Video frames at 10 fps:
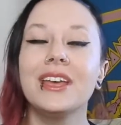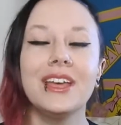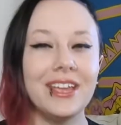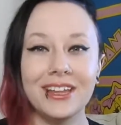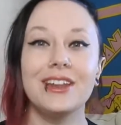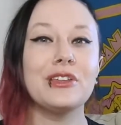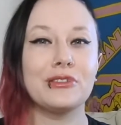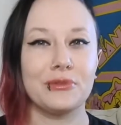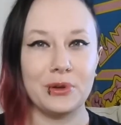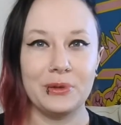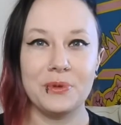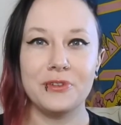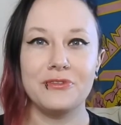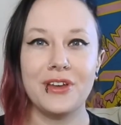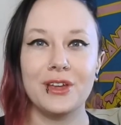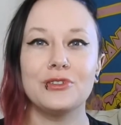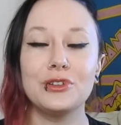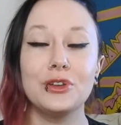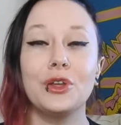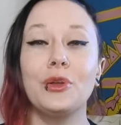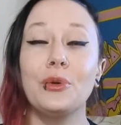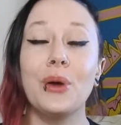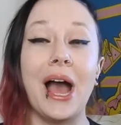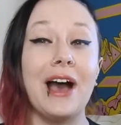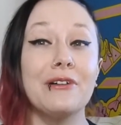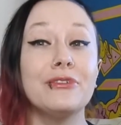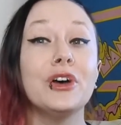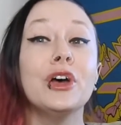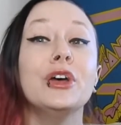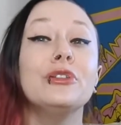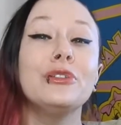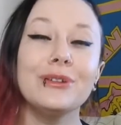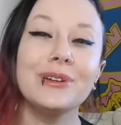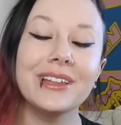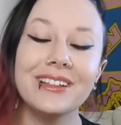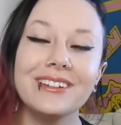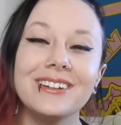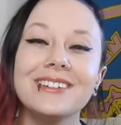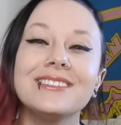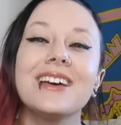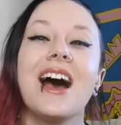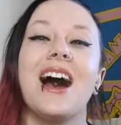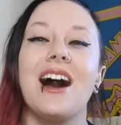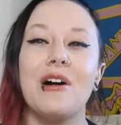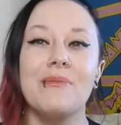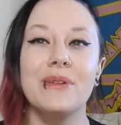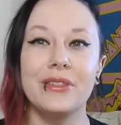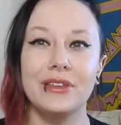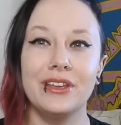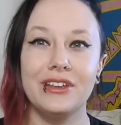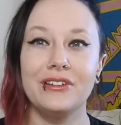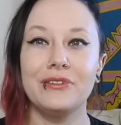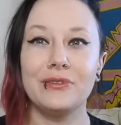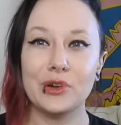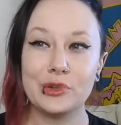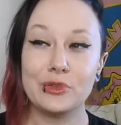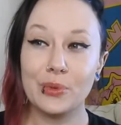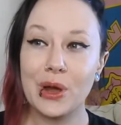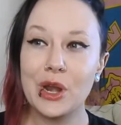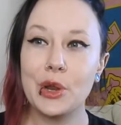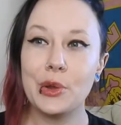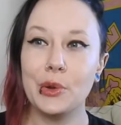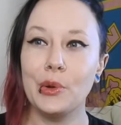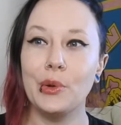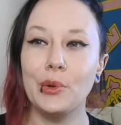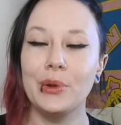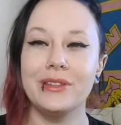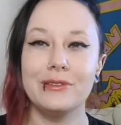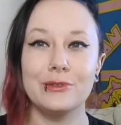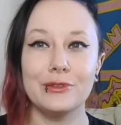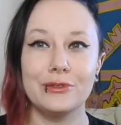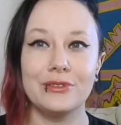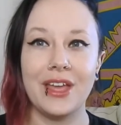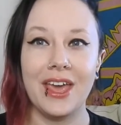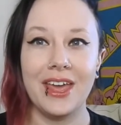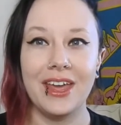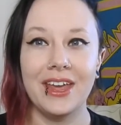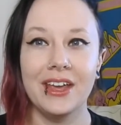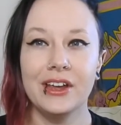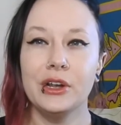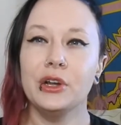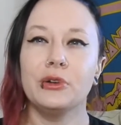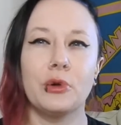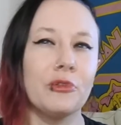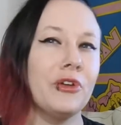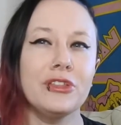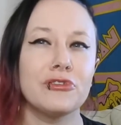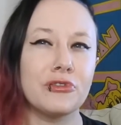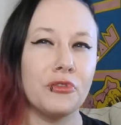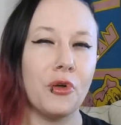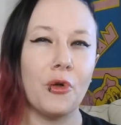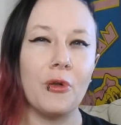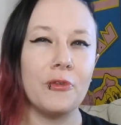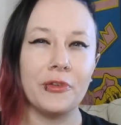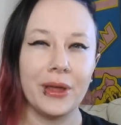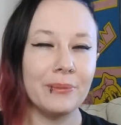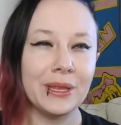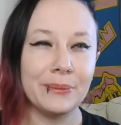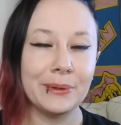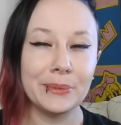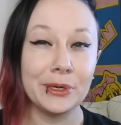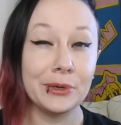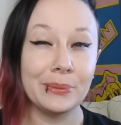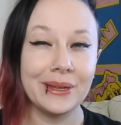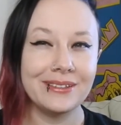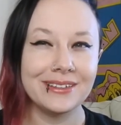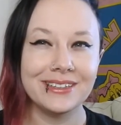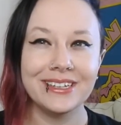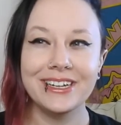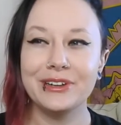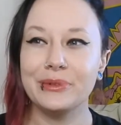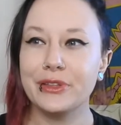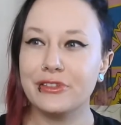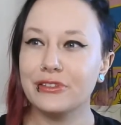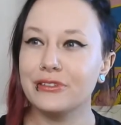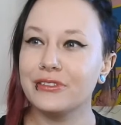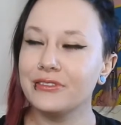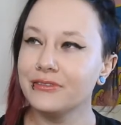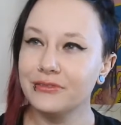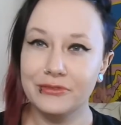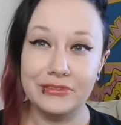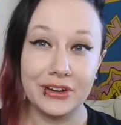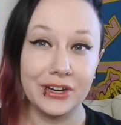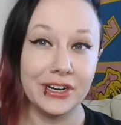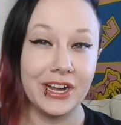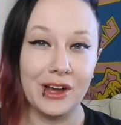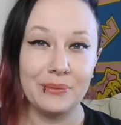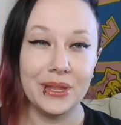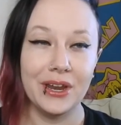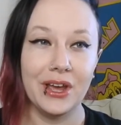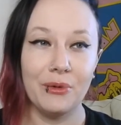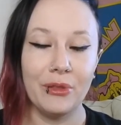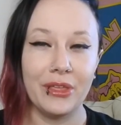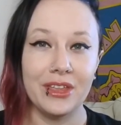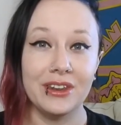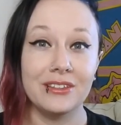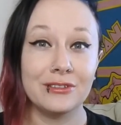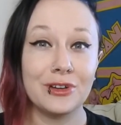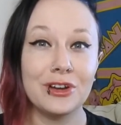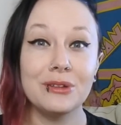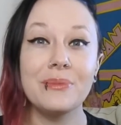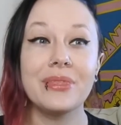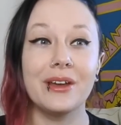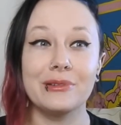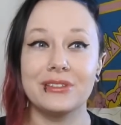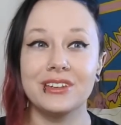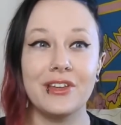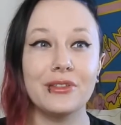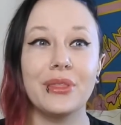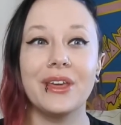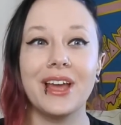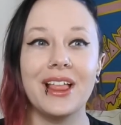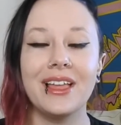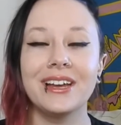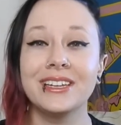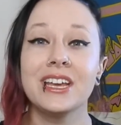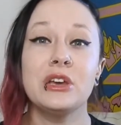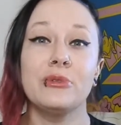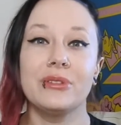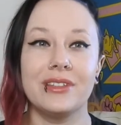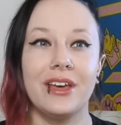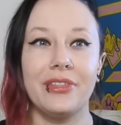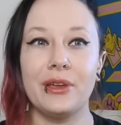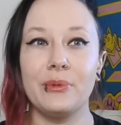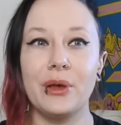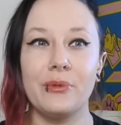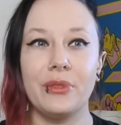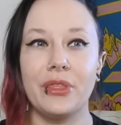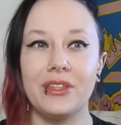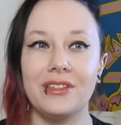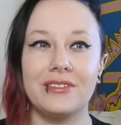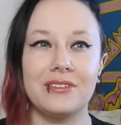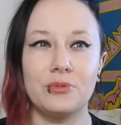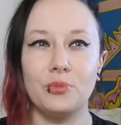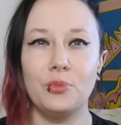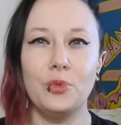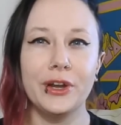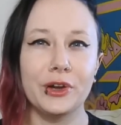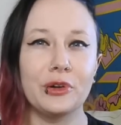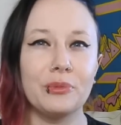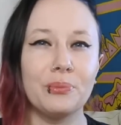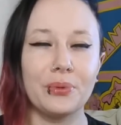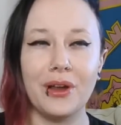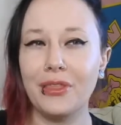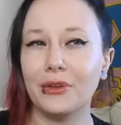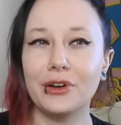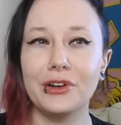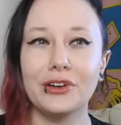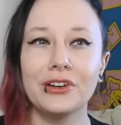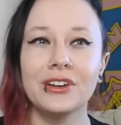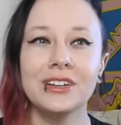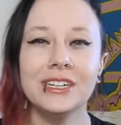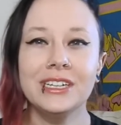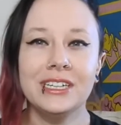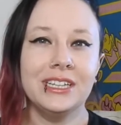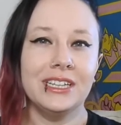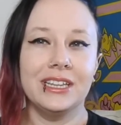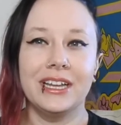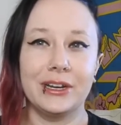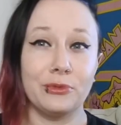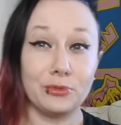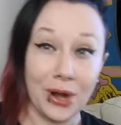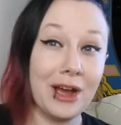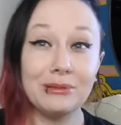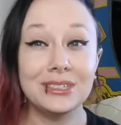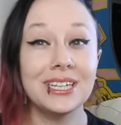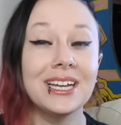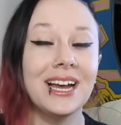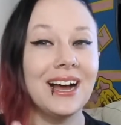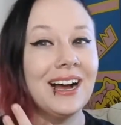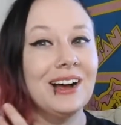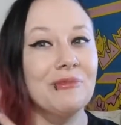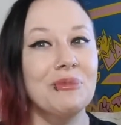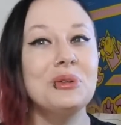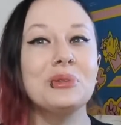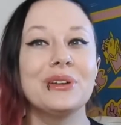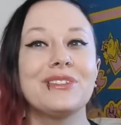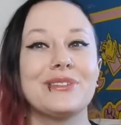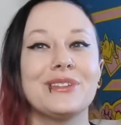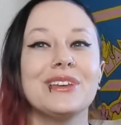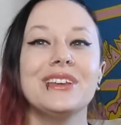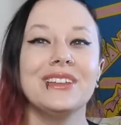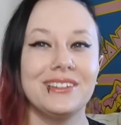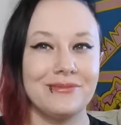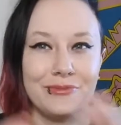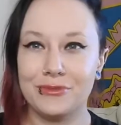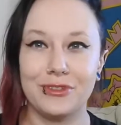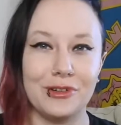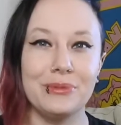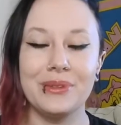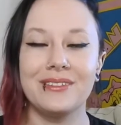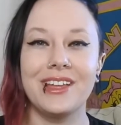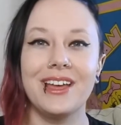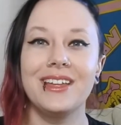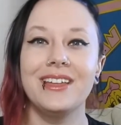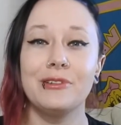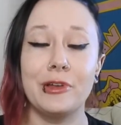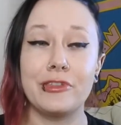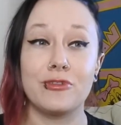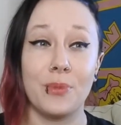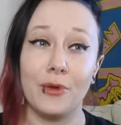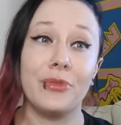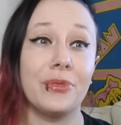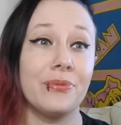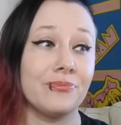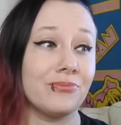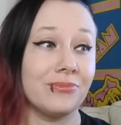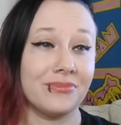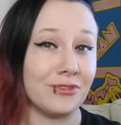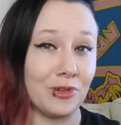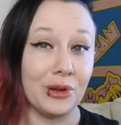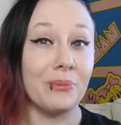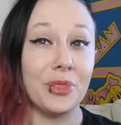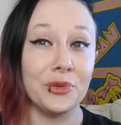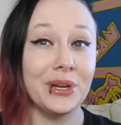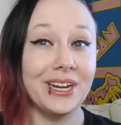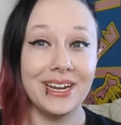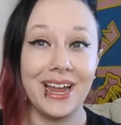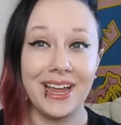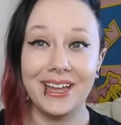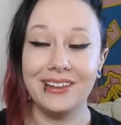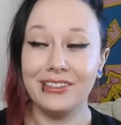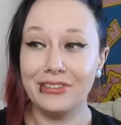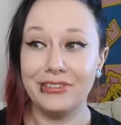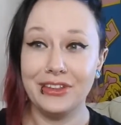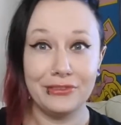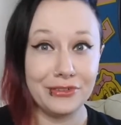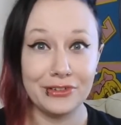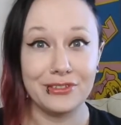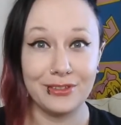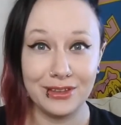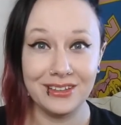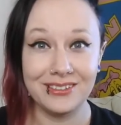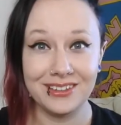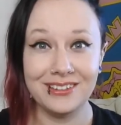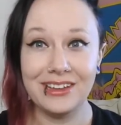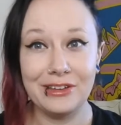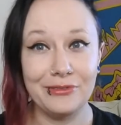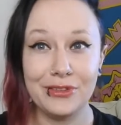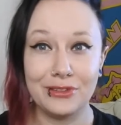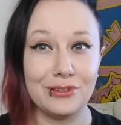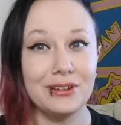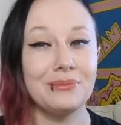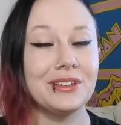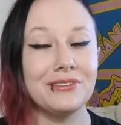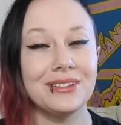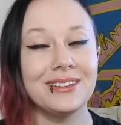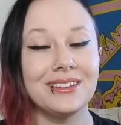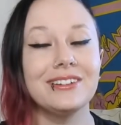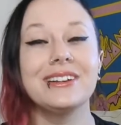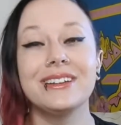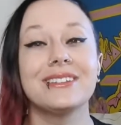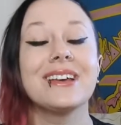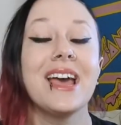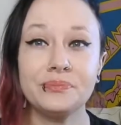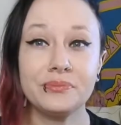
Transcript: in Scream fashion, you have two killers. The first one, who is just a revengeful family member, basically, which is very common within Scream. That was another thing I liked, was that they went with this weird brother like route, which Scream has done, which both Scream 3 and the first season of the Scream TV series